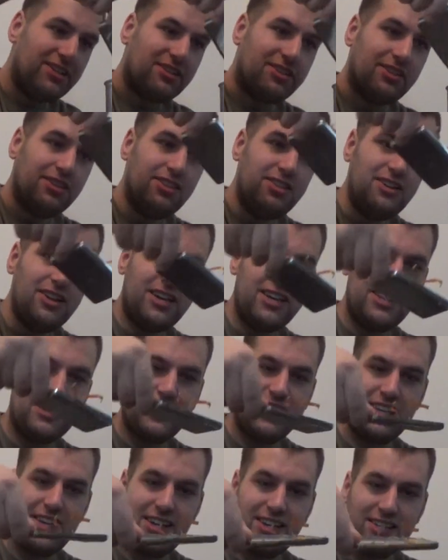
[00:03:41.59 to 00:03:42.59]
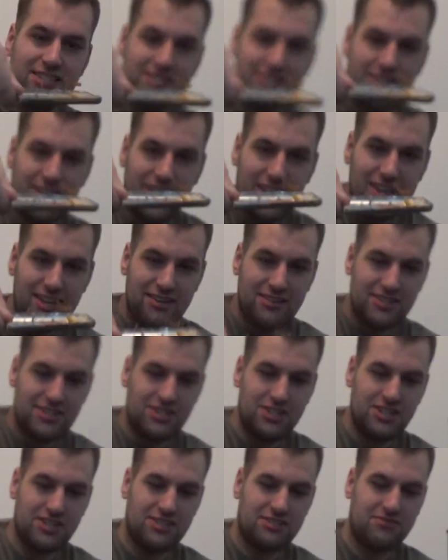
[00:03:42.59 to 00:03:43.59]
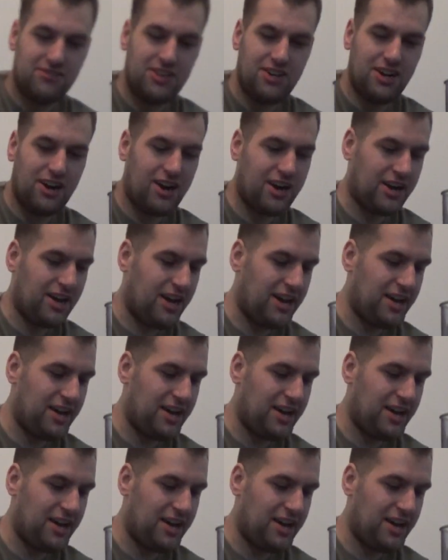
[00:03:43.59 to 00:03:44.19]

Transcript: Look at this! It just got